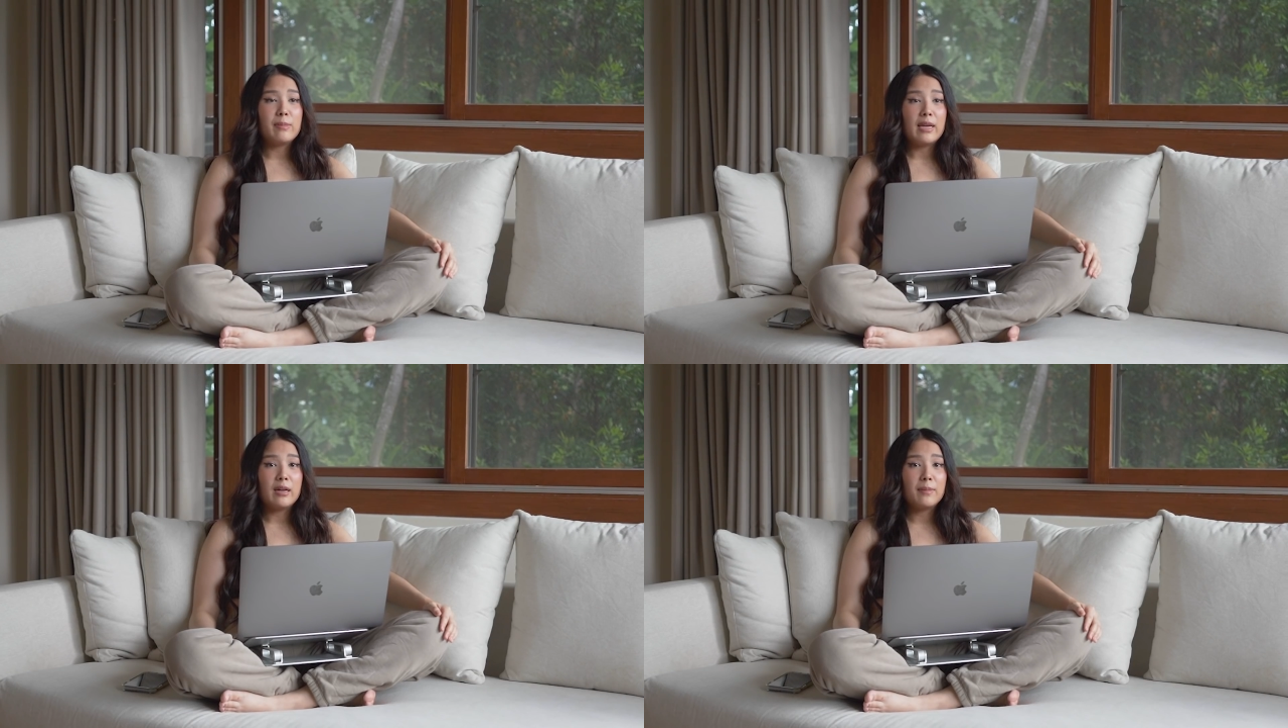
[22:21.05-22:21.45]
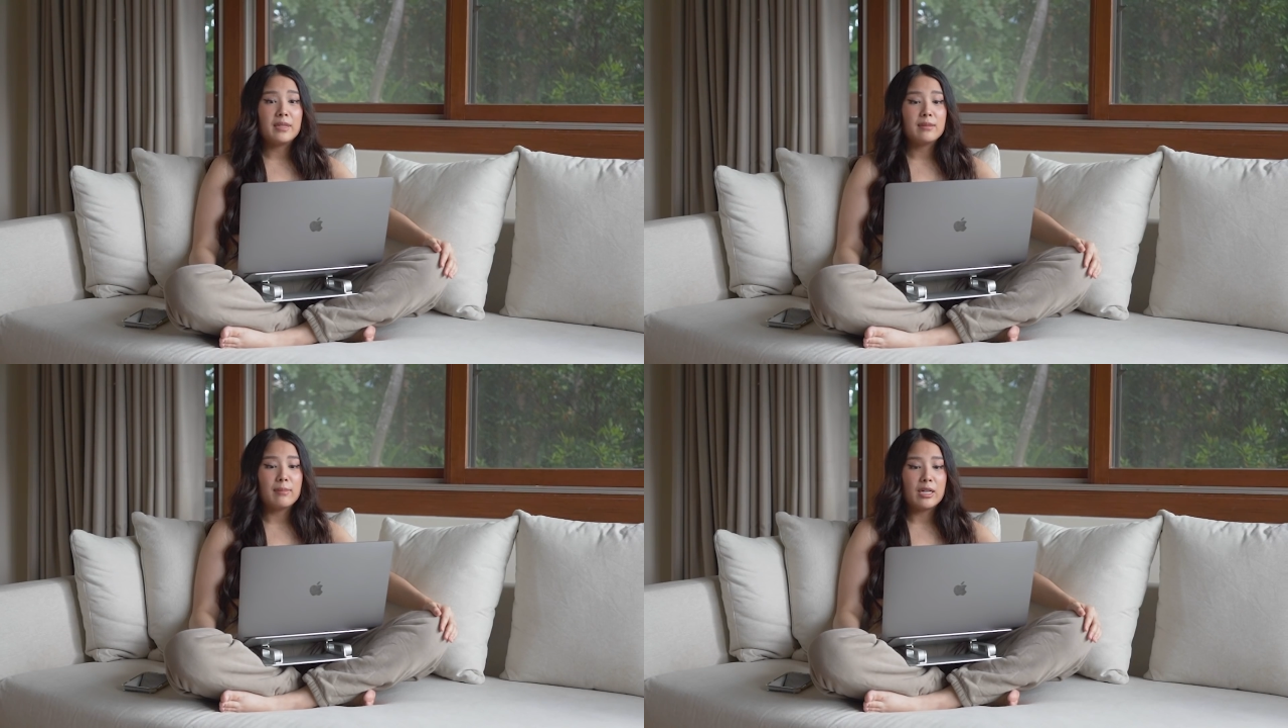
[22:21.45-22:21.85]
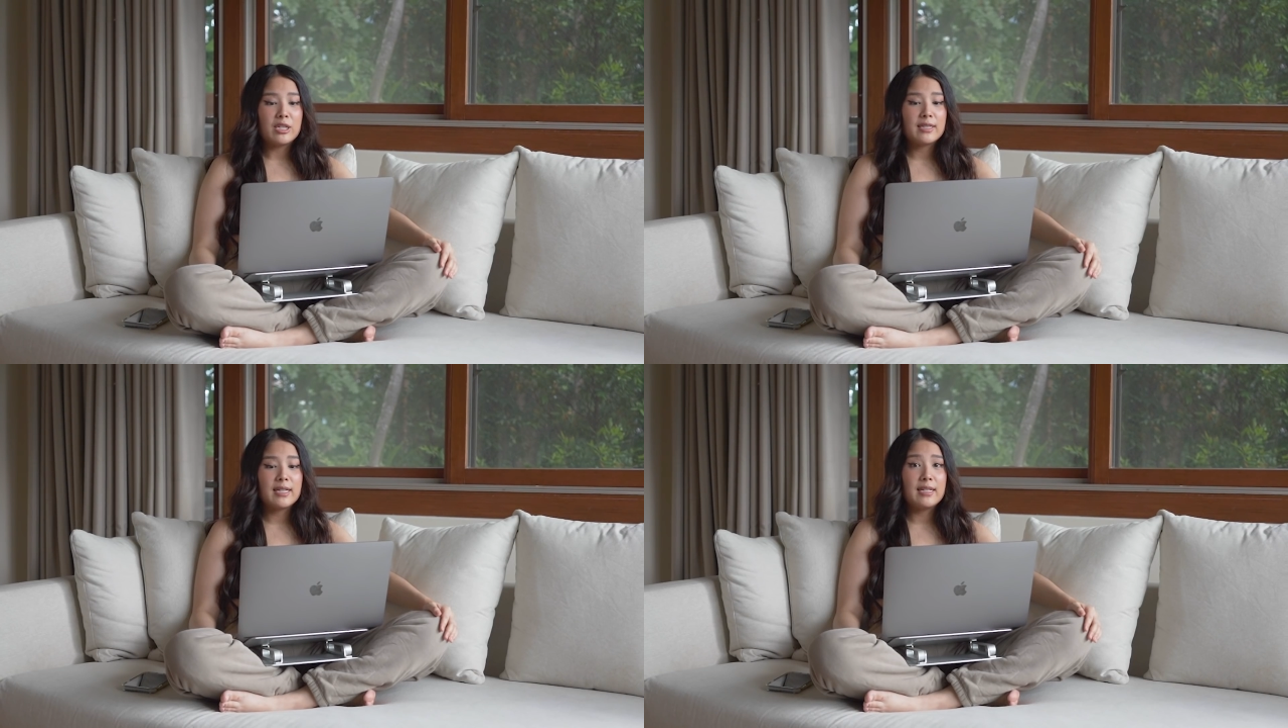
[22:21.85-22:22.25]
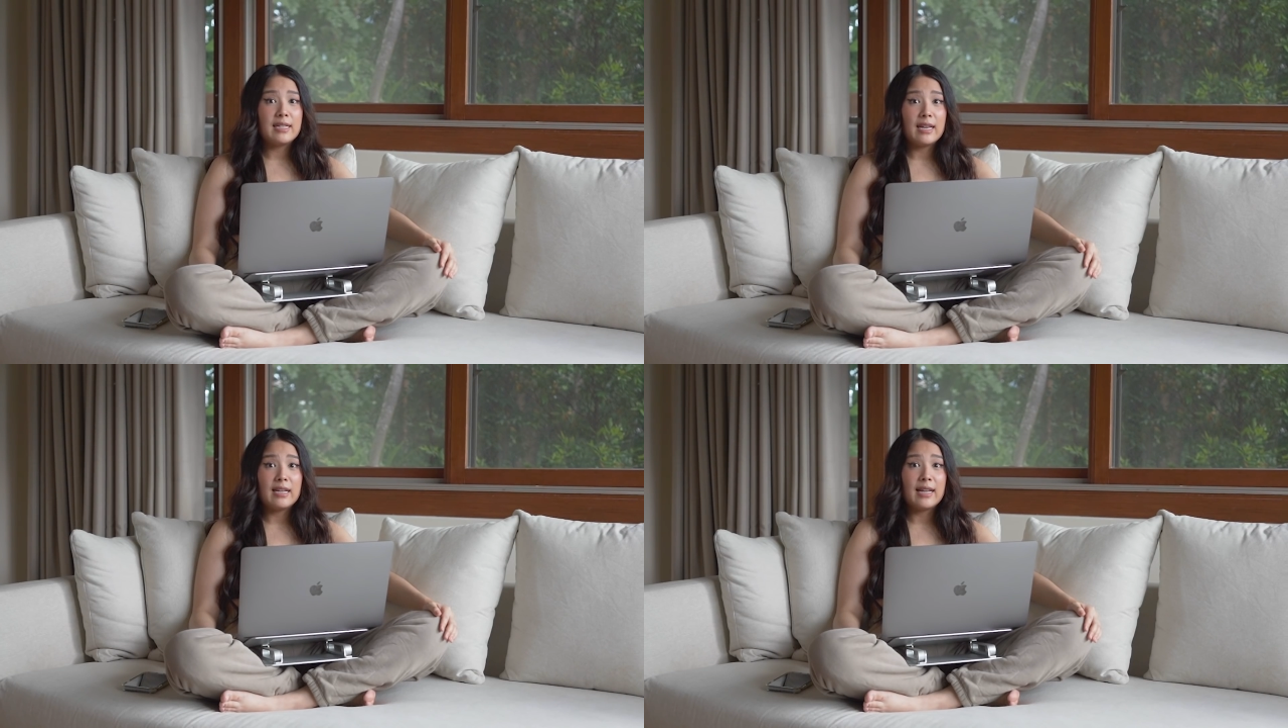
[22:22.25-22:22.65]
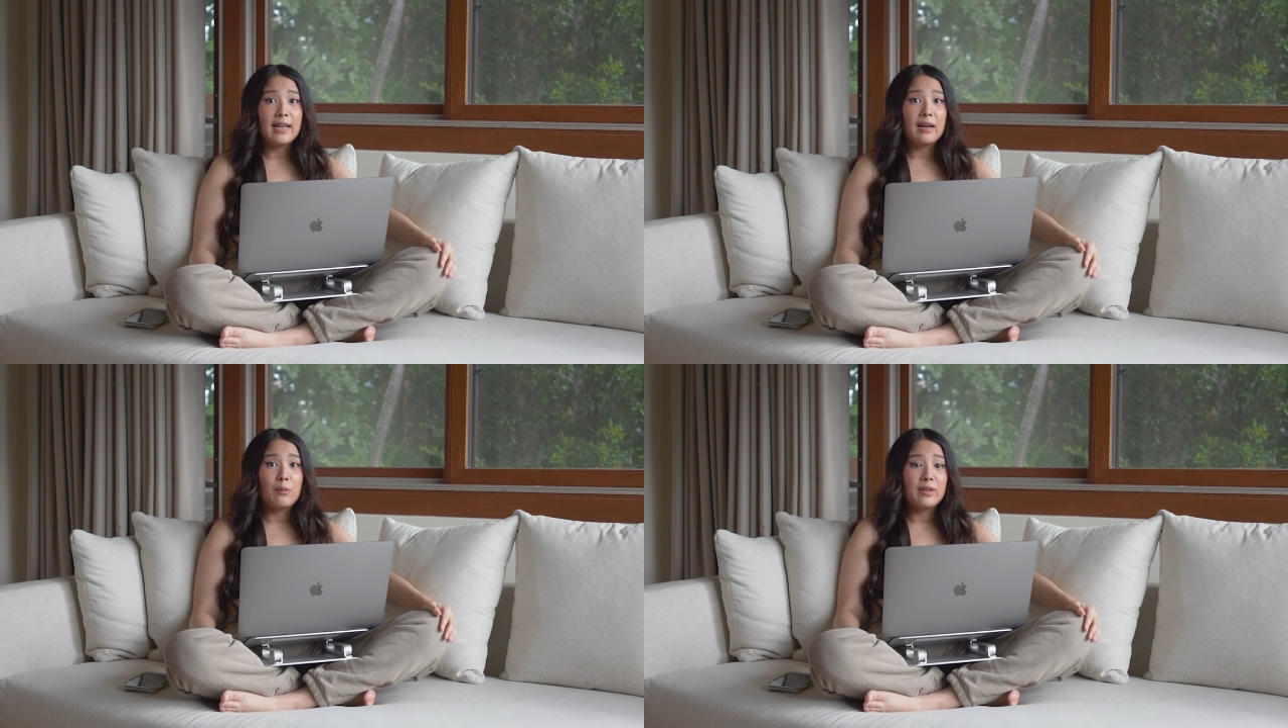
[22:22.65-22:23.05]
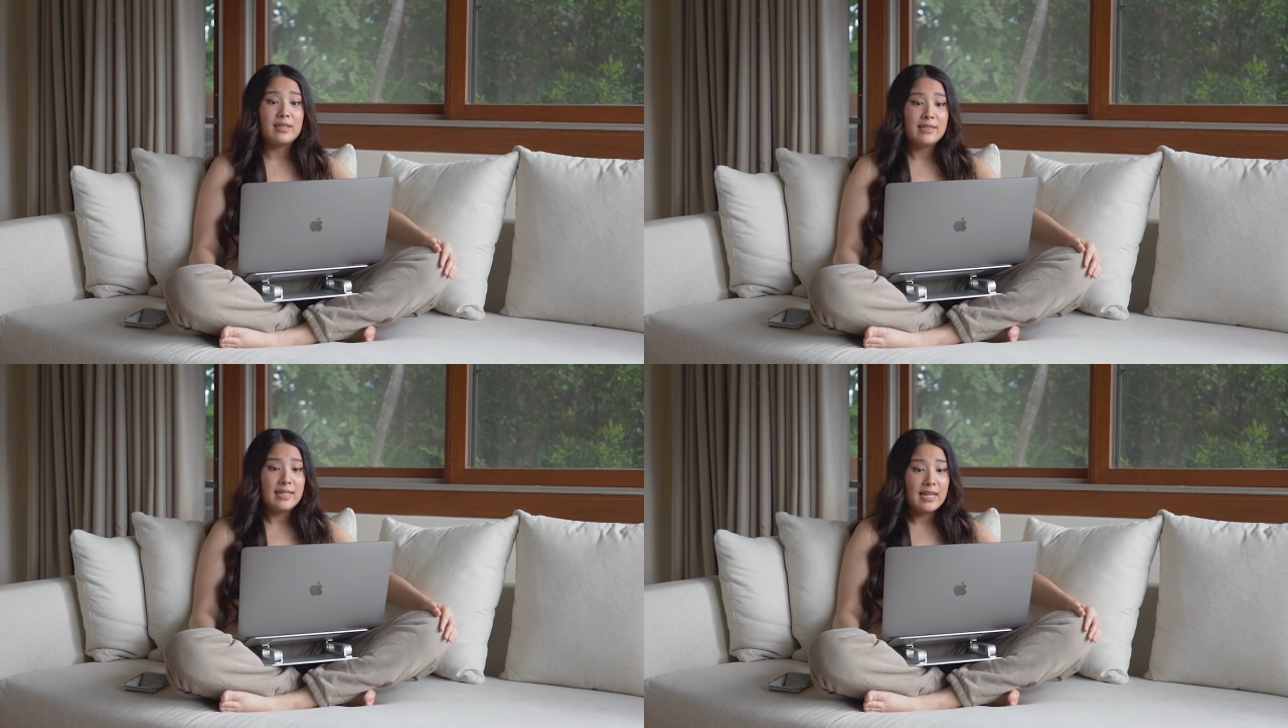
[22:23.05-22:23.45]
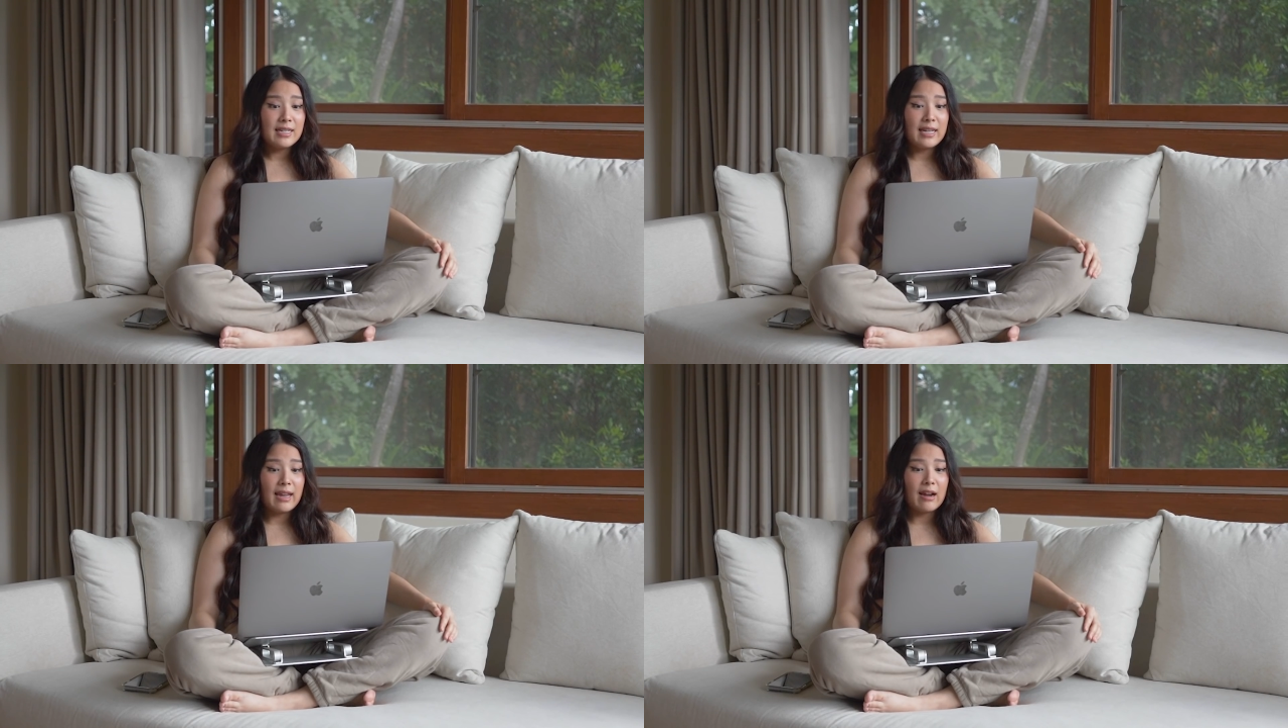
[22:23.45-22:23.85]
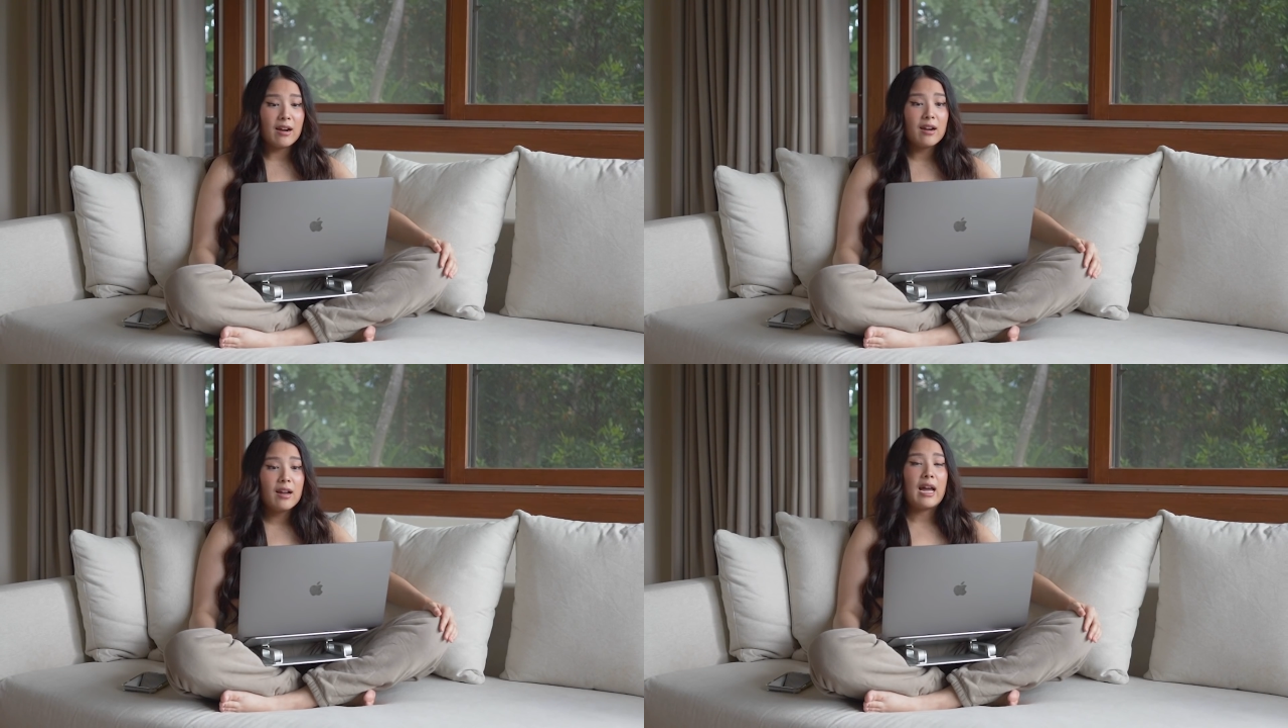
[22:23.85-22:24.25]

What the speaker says: makeup as much as I did with skincare.